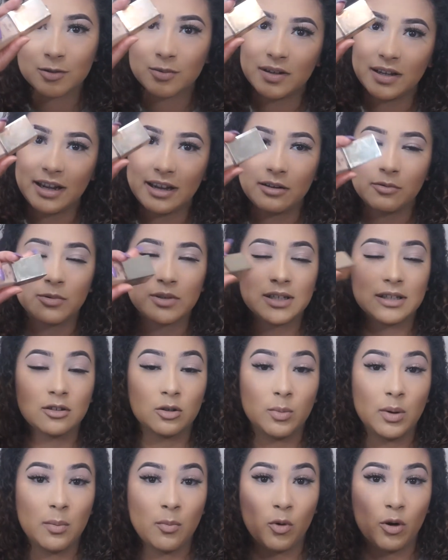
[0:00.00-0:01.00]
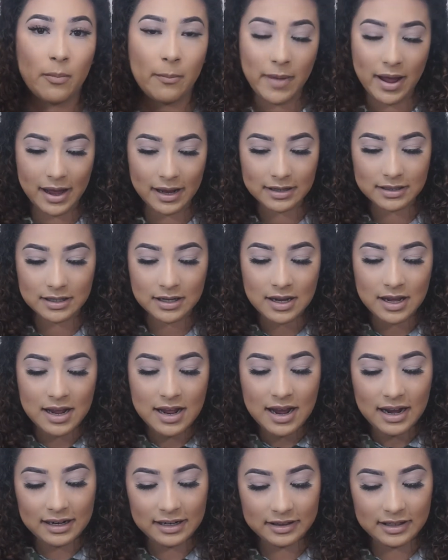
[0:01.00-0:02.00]
This one again was a little bit more matte,
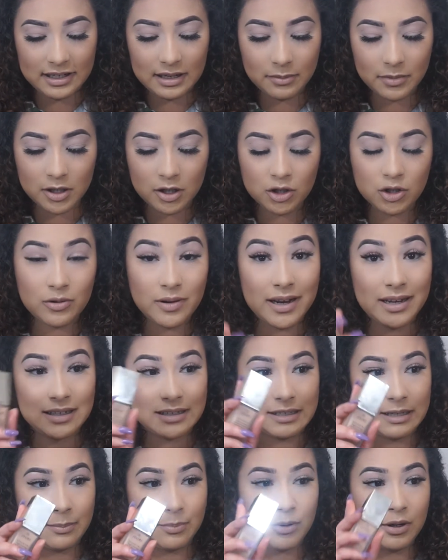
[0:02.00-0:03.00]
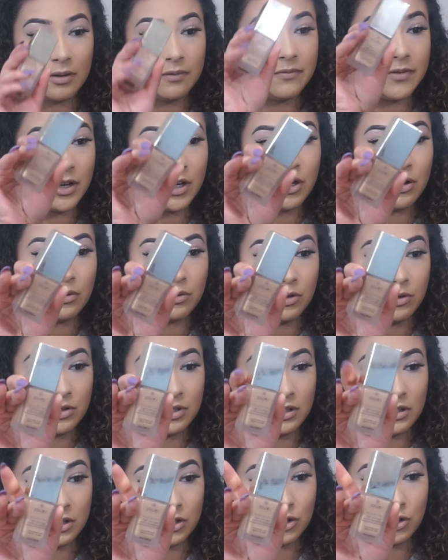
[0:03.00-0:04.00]
and I think I'm going to do a separate video
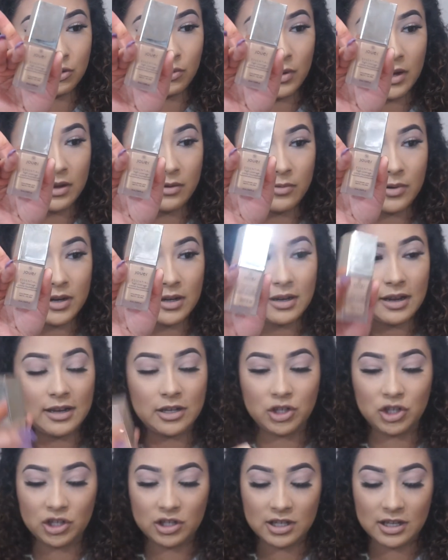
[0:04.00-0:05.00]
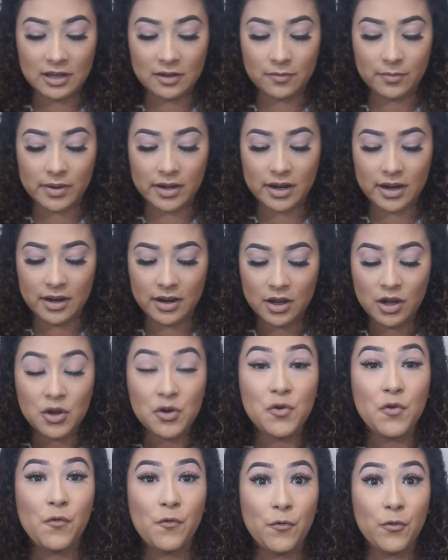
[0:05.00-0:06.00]
using the Jouer one, and just to give my
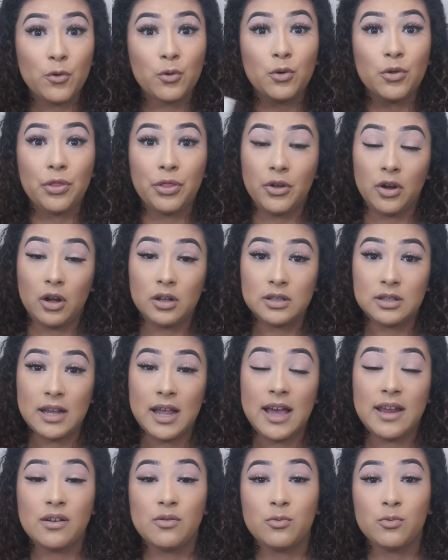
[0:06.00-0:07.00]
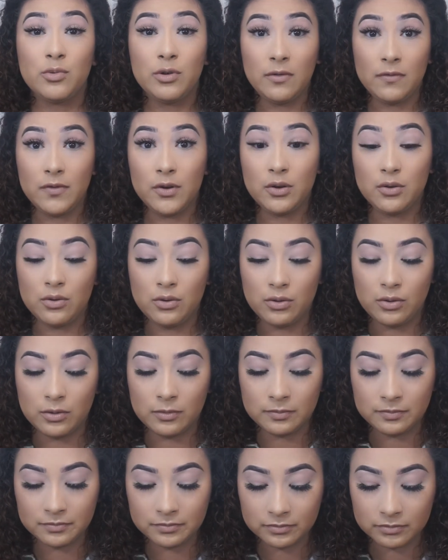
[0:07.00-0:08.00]
full thoughts and
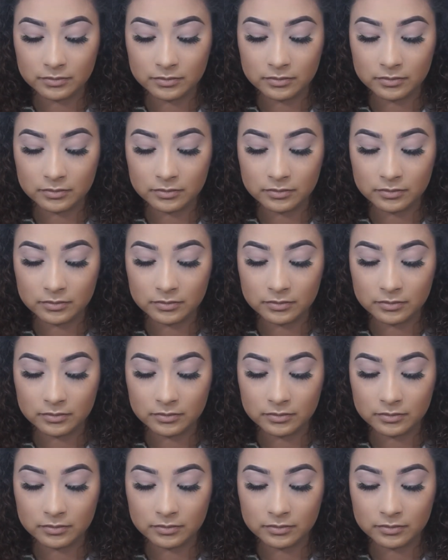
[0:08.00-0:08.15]
review